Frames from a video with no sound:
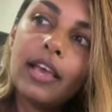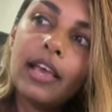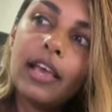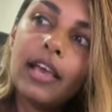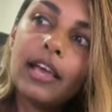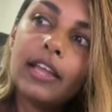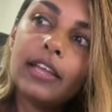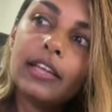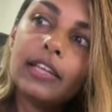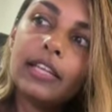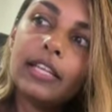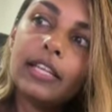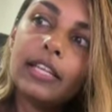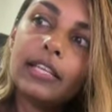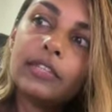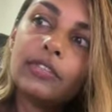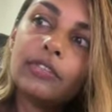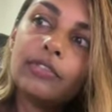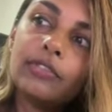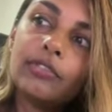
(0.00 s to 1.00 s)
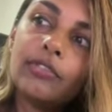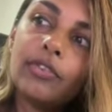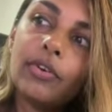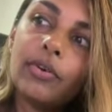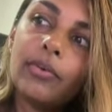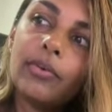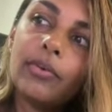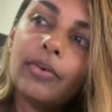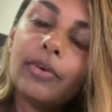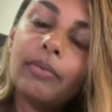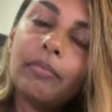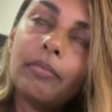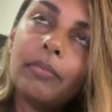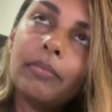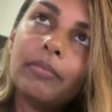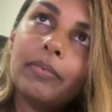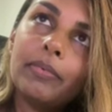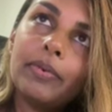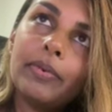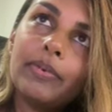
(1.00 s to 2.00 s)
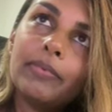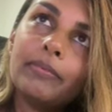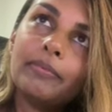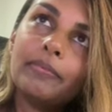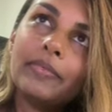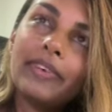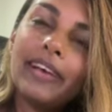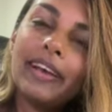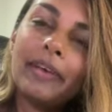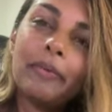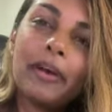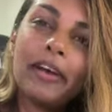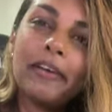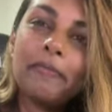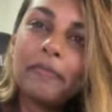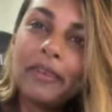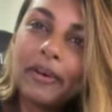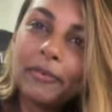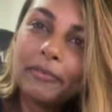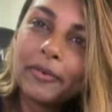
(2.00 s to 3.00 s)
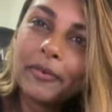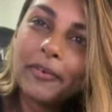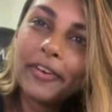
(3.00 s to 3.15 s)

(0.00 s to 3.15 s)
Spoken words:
And so I'm